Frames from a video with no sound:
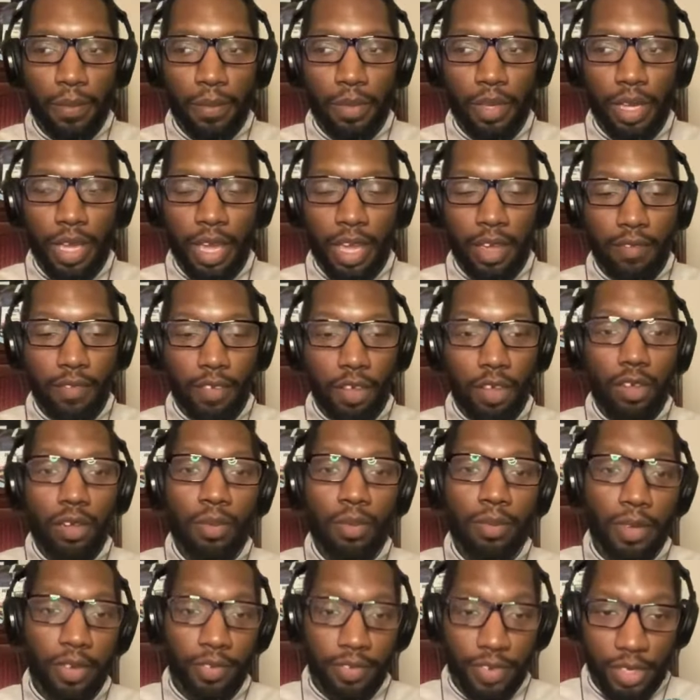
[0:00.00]
have all
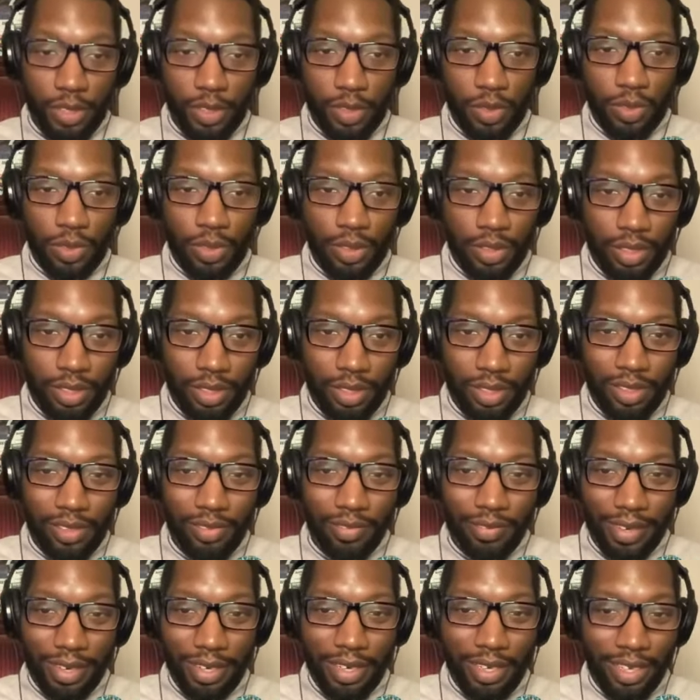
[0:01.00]
my resources
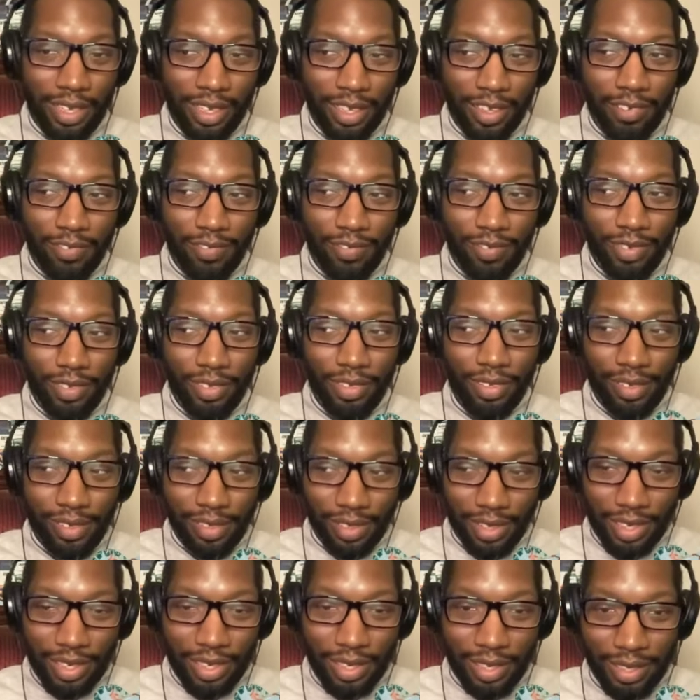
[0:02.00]
ready for this
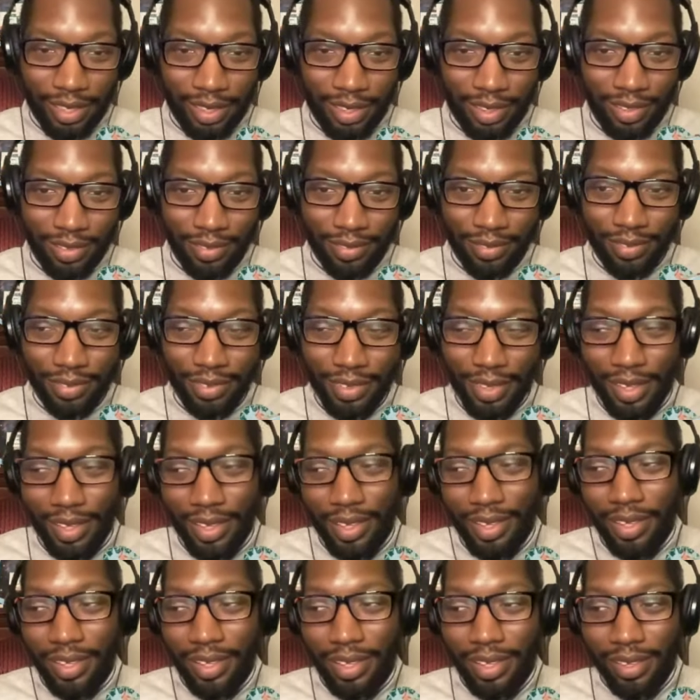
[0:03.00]
live.
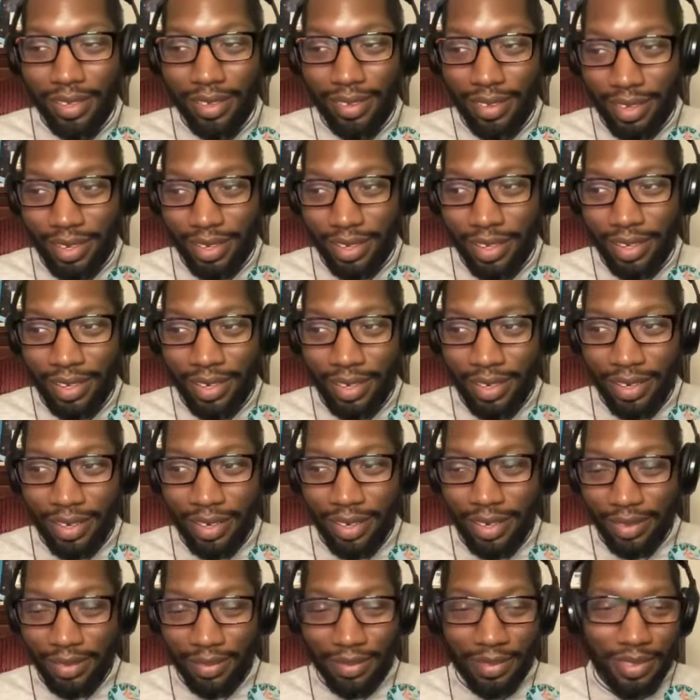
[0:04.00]
Instead,
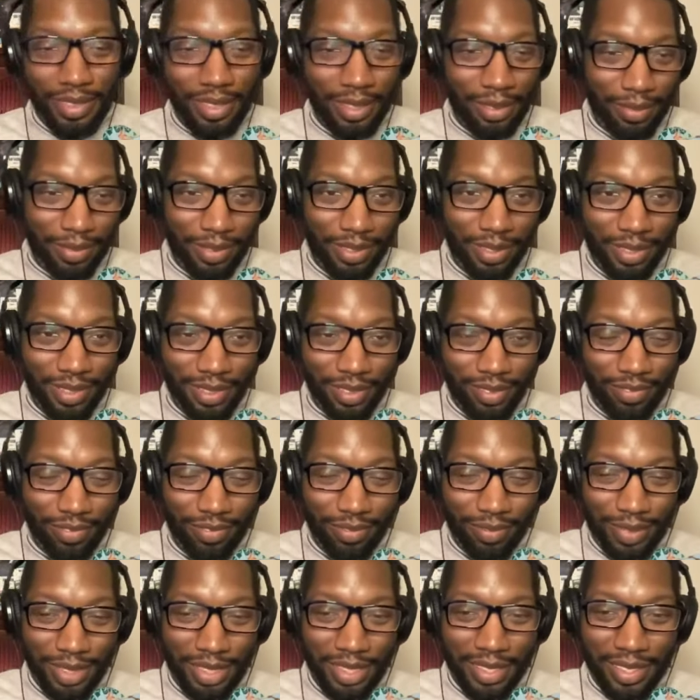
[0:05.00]
I'm stumbling over
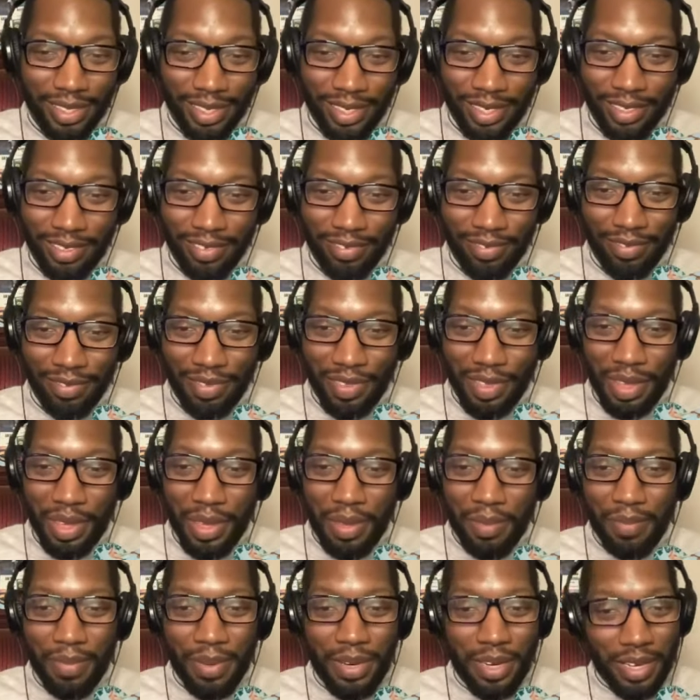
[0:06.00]
my stuff.
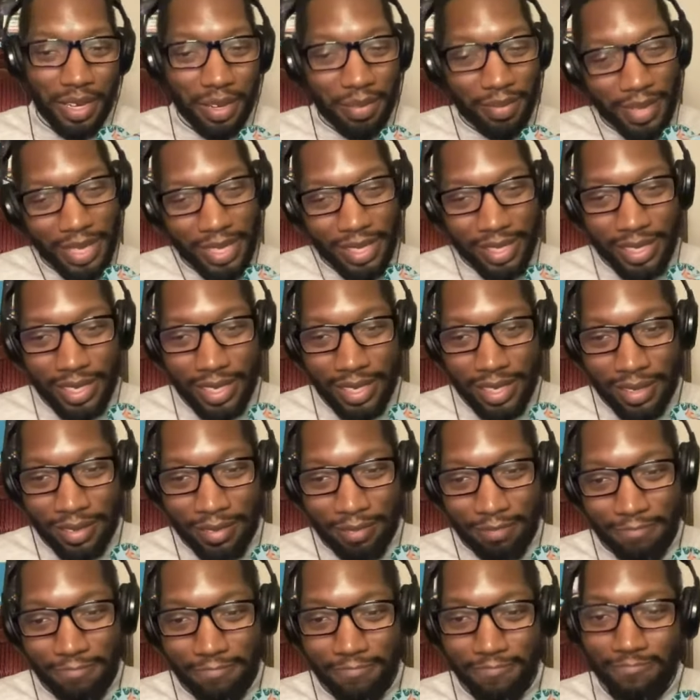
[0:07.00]
But in the
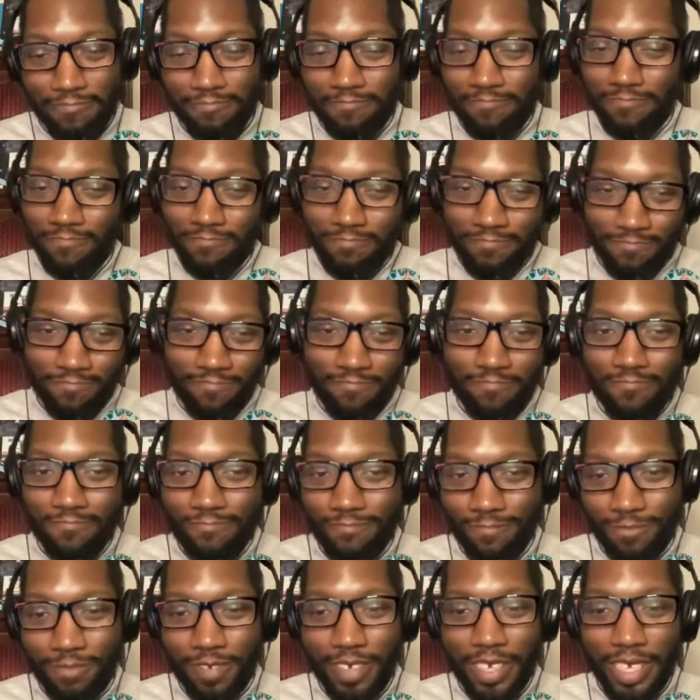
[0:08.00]
meantime,
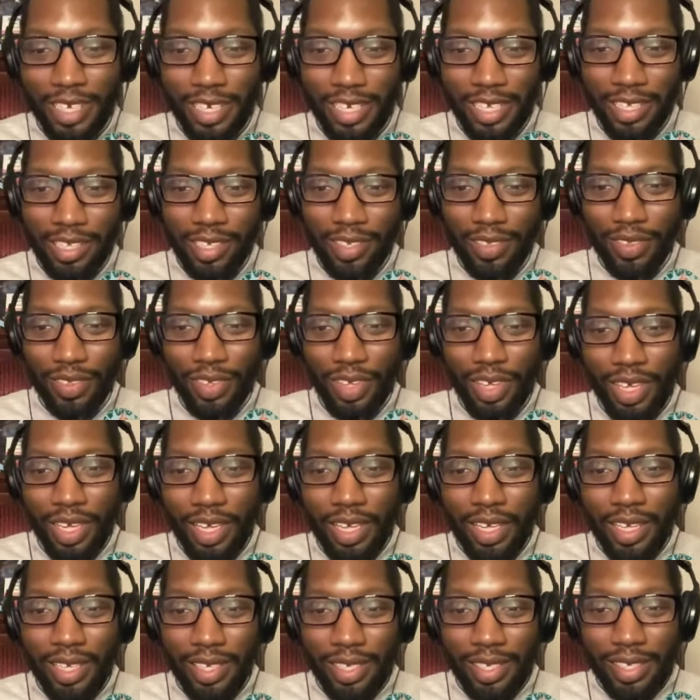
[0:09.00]
we in here.
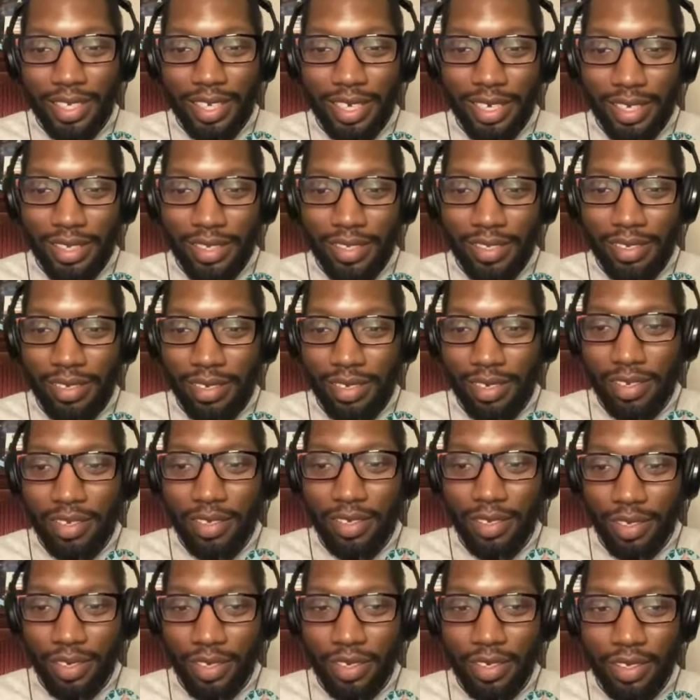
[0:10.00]
Yes,
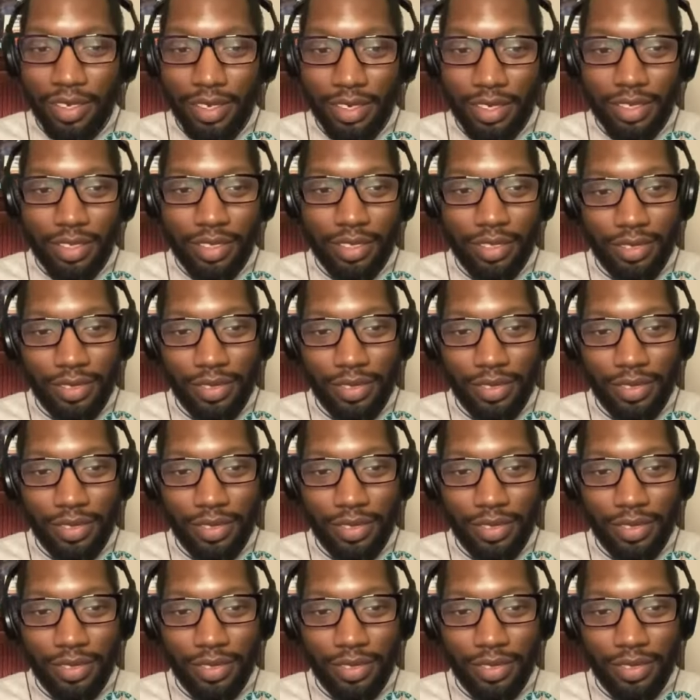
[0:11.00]
Carla,